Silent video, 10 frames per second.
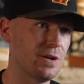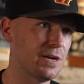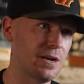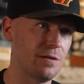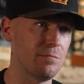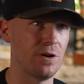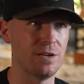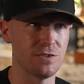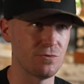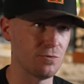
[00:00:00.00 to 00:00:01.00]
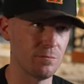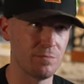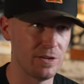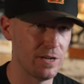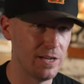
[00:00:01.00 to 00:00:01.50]
when I kind of
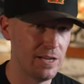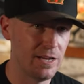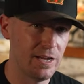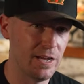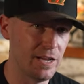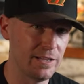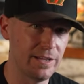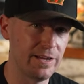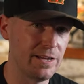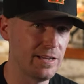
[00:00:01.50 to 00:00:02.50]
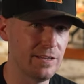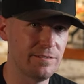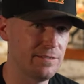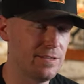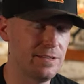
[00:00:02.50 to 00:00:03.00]
brainstormed, and like
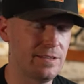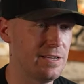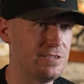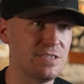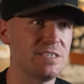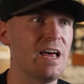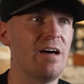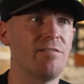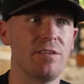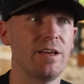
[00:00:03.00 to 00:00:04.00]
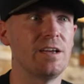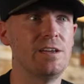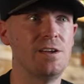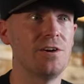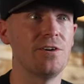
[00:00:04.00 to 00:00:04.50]
it just sat for like a
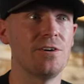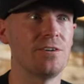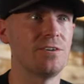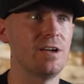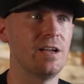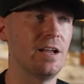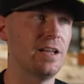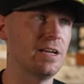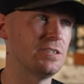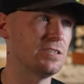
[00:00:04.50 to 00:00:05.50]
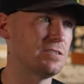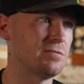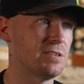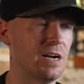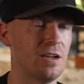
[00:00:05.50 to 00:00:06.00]
year. And I like just
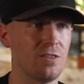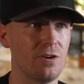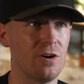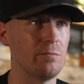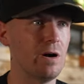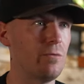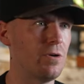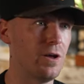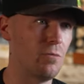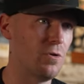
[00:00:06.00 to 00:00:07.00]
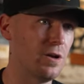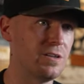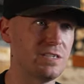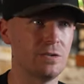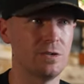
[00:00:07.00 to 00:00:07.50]
kind of thought about what I
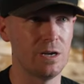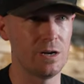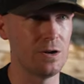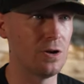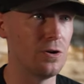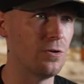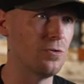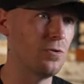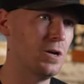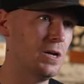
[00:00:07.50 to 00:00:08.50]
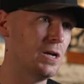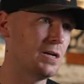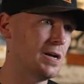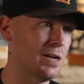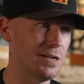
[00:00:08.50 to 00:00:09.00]
wanted. Still didn't know.
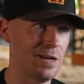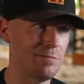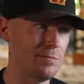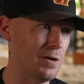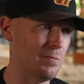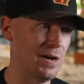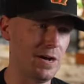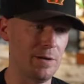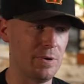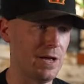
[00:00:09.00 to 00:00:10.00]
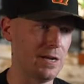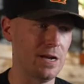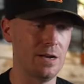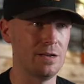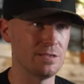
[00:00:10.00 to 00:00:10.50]
Kind of got on my iPad,
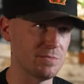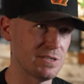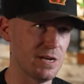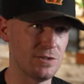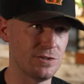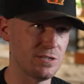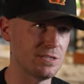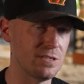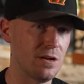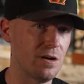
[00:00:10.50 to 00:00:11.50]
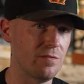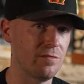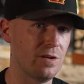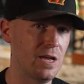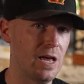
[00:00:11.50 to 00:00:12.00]
kind of did some sketches and stuff.
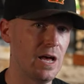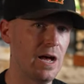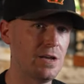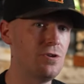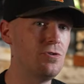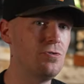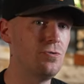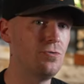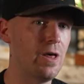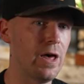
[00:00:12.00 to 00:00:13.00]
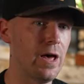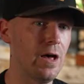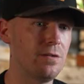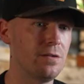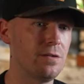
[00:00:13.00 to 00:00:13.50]
I knew
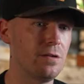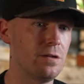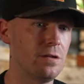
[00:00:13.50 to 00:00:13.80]
that,